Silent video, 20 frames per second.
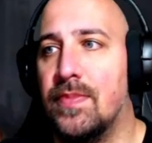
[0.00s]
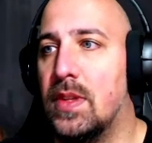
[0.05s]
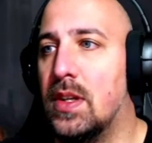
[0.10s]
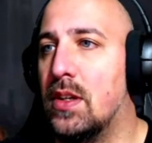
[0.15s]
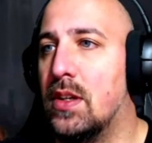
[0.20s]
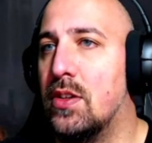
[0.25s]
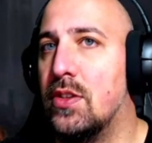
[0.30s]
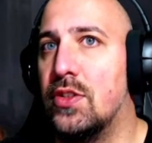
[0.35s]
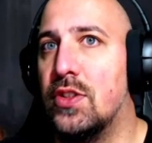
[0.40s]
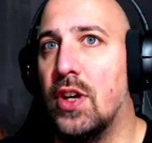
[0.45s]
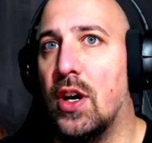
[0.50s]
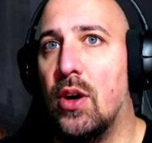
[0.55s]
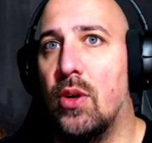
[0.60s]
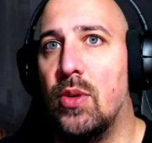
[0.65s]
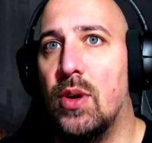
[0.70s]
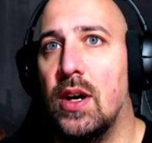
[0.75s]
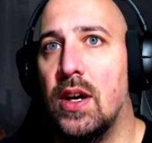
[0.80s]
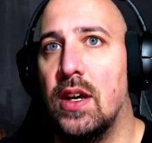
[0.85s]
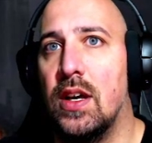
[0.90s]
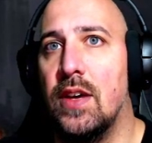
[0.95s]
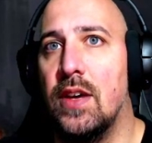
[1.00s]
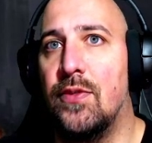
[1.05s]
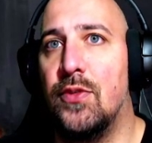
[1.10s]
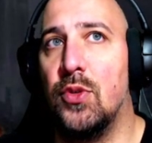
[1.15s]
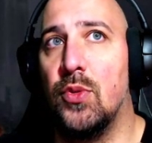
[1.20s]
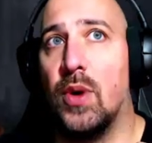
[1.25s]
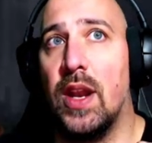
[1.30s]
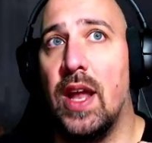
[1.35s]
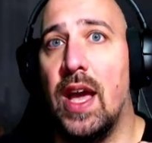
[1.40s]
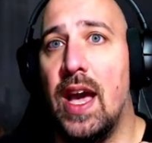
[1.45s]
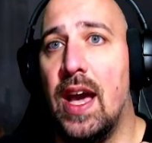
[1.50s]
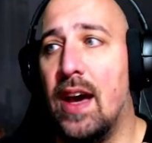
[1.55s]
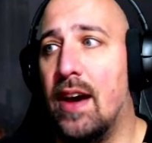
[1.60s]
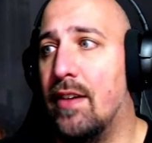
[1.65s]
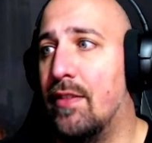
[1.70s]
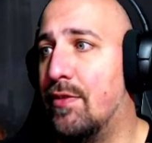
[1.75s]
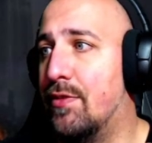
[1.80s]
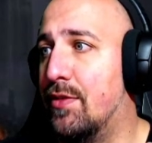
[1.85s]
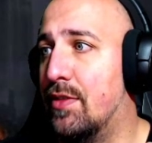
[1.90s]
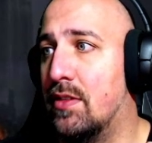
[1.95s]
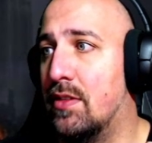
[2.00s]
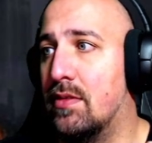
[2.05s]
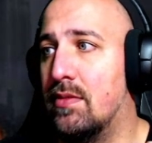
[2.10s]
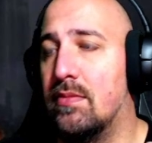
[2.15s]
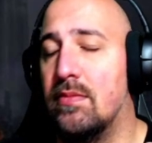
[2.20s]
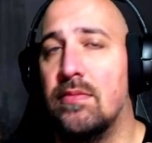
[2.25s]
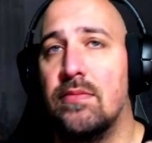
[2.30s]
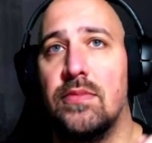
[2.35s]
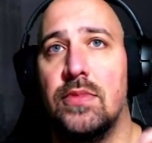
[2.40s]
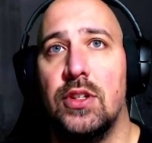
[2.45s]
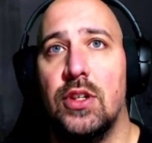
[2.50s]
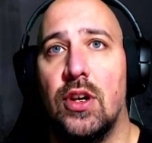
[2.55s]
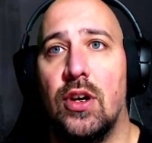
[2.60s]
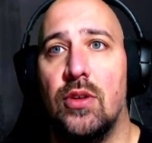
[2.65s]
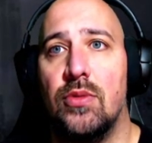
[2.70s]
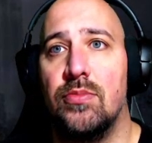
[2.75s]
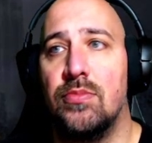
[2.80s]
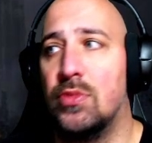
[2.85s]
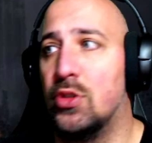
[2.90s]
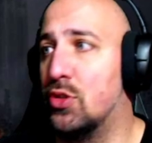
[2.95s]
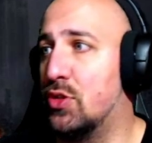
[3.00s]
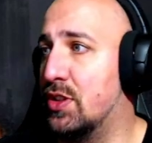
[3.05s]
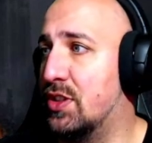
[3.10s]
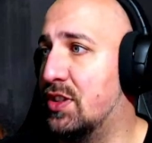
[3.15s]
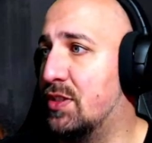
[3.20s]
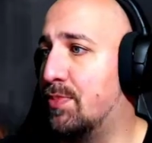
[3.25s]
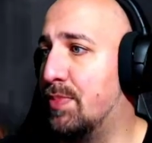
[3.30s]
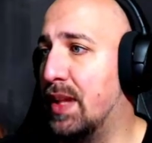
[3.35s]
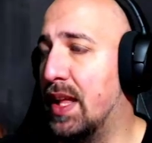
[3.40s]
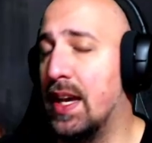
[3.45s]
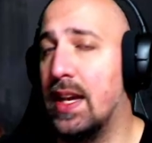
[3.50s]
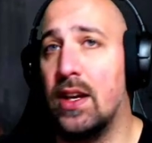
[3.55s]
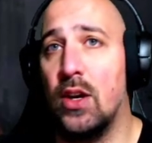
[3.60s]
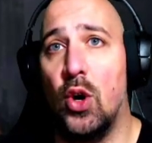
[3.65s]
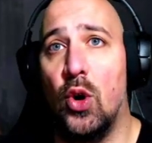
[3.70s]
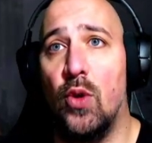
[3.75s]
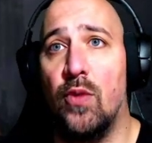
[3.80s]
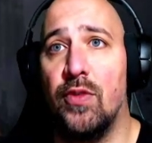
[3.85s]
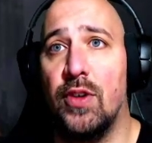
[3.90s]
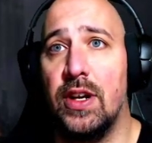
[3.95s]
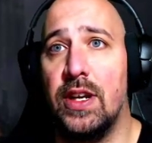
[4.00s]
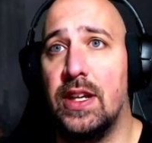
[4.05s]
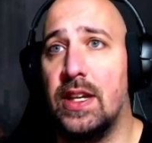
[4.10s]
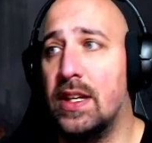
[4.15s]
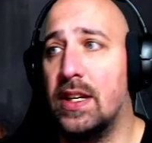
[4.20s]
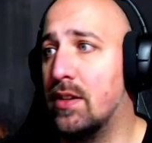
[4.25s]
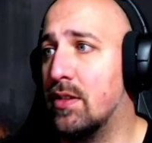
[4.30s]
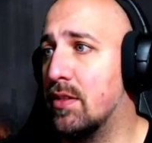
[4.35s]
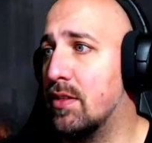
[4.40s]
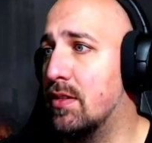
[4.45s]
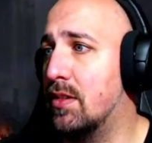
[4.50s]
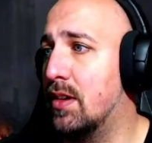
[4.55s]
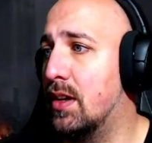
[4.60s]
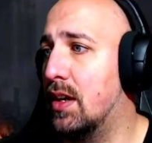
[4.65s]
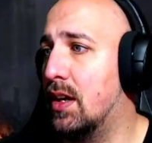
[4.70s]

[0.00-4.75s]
So if you want to have, your display over here,